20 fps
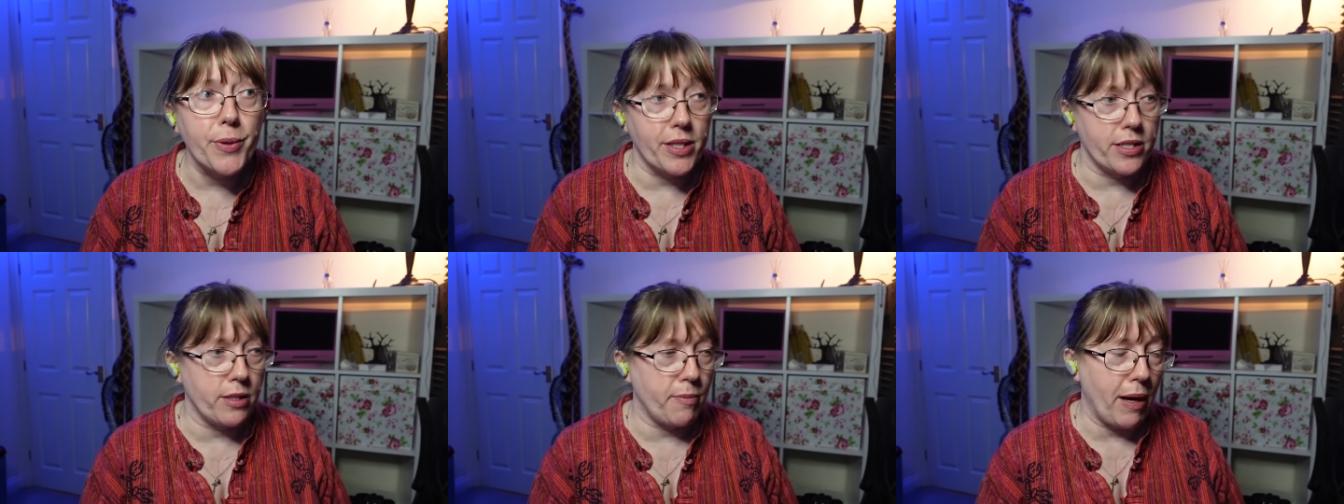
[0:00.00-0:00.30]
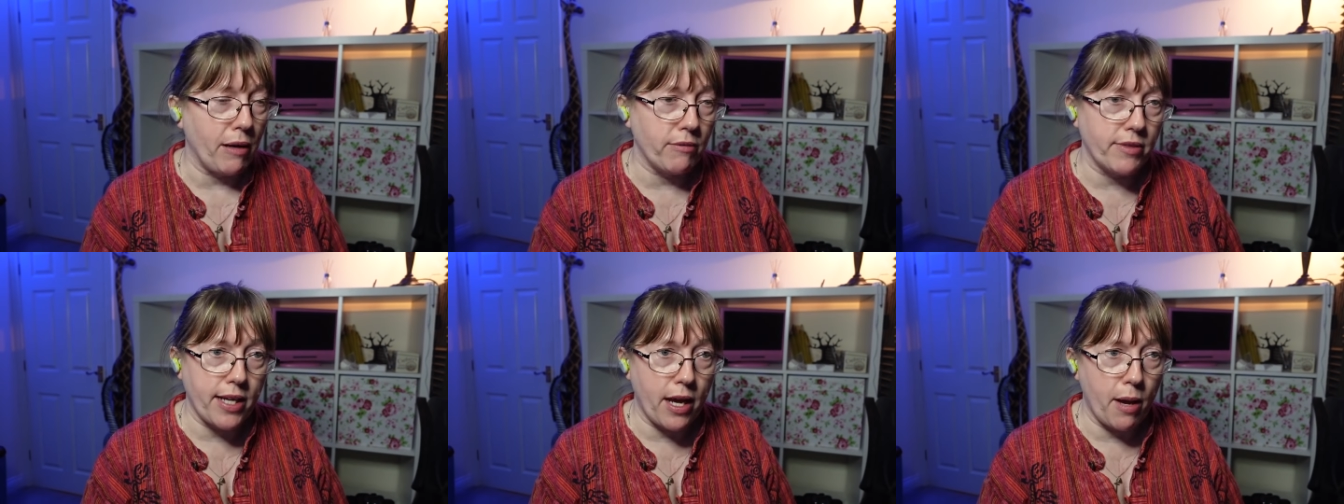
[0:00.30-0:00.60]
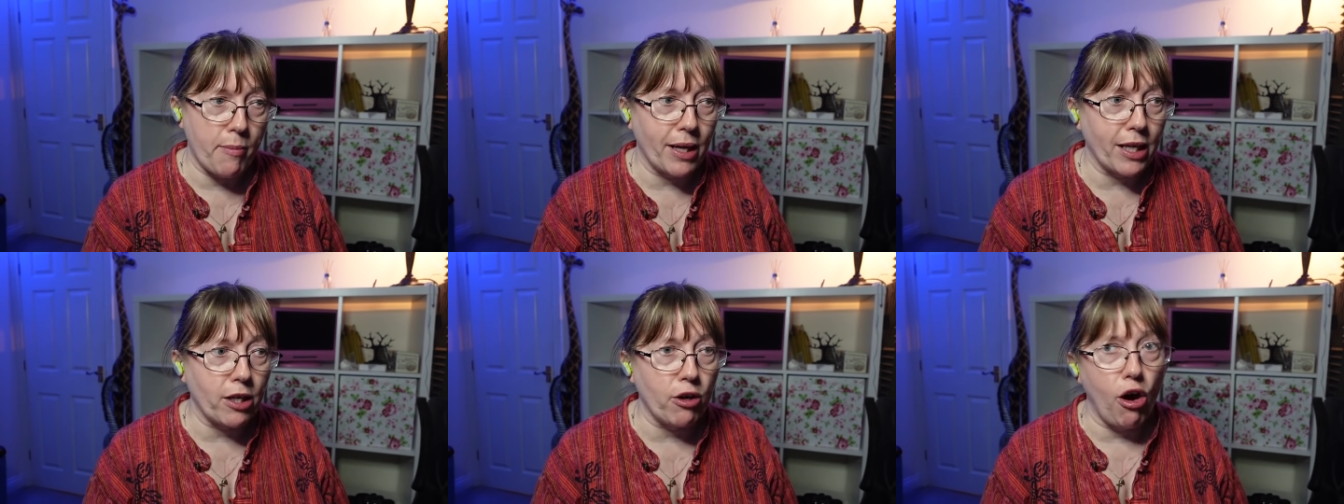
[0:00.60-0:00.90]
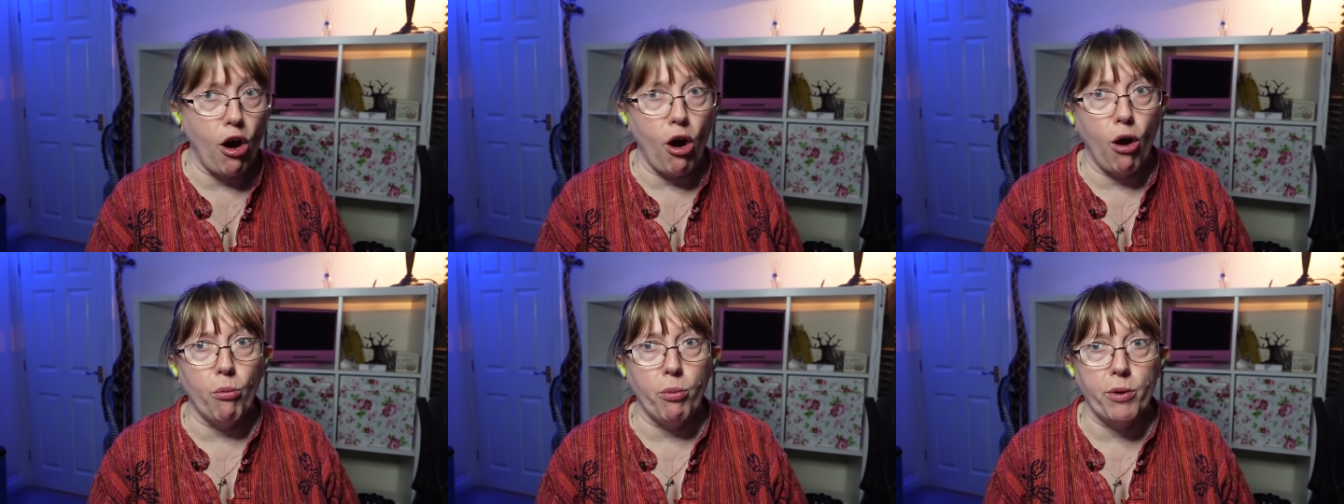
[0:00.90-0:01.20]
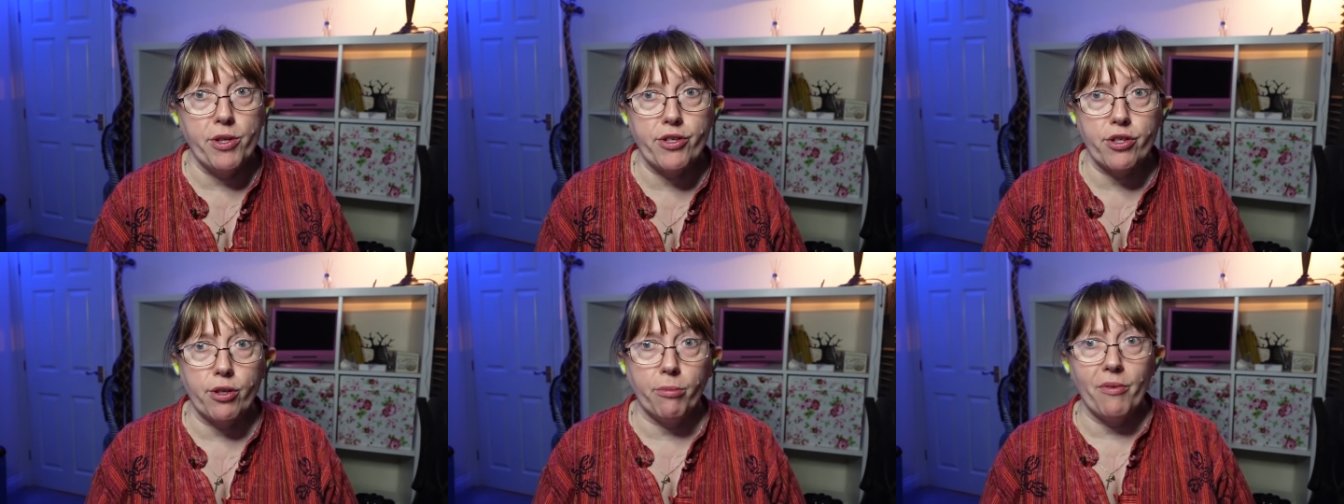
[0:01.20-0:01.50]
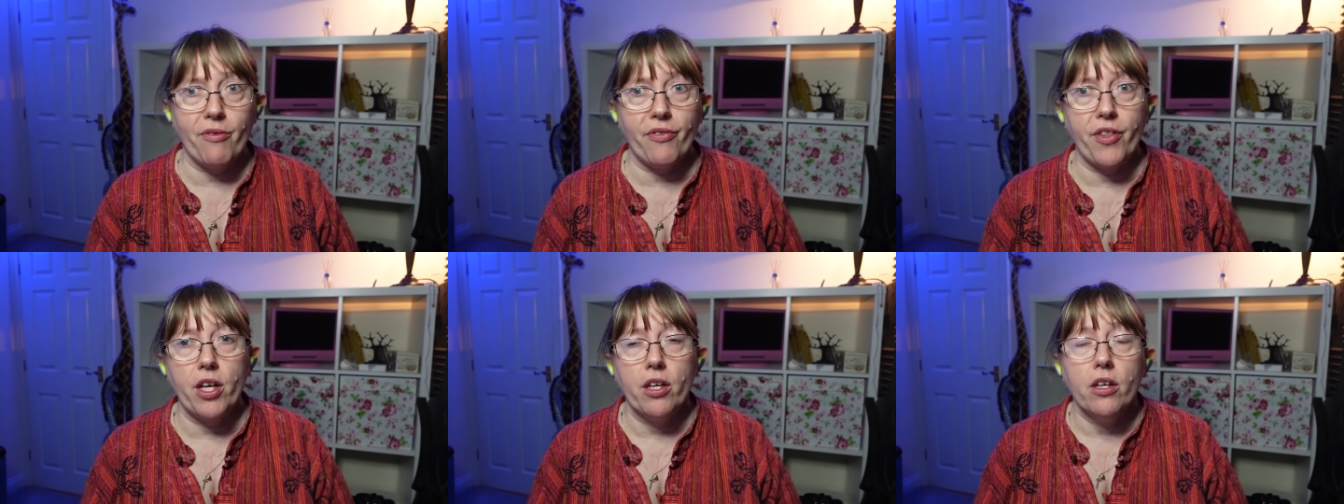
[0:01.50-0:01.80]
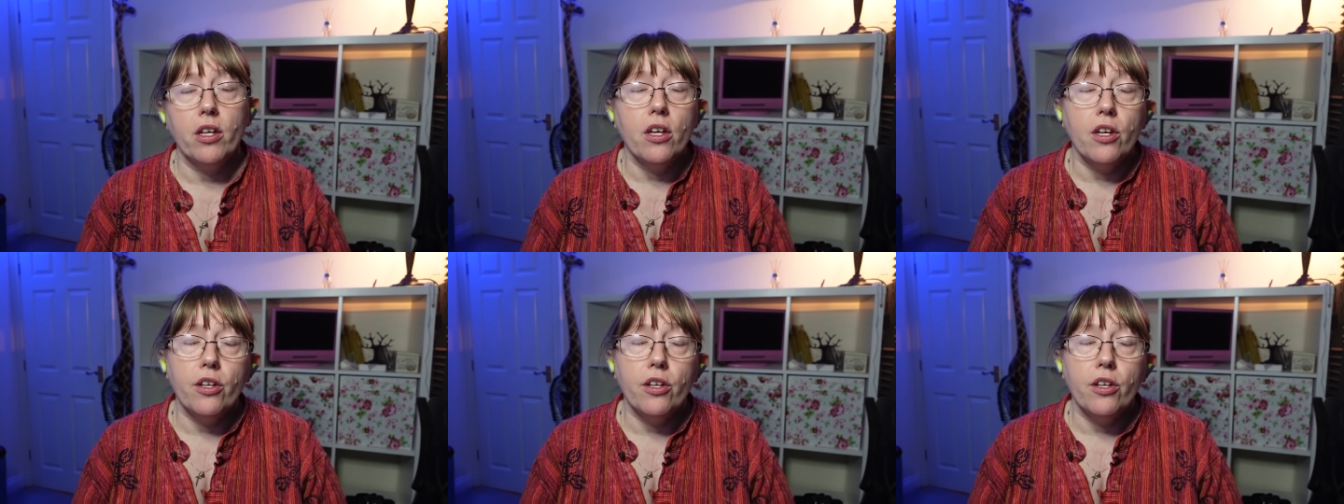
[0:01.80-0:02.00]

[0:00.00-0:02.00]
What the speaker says: It's about time I caught up with some of the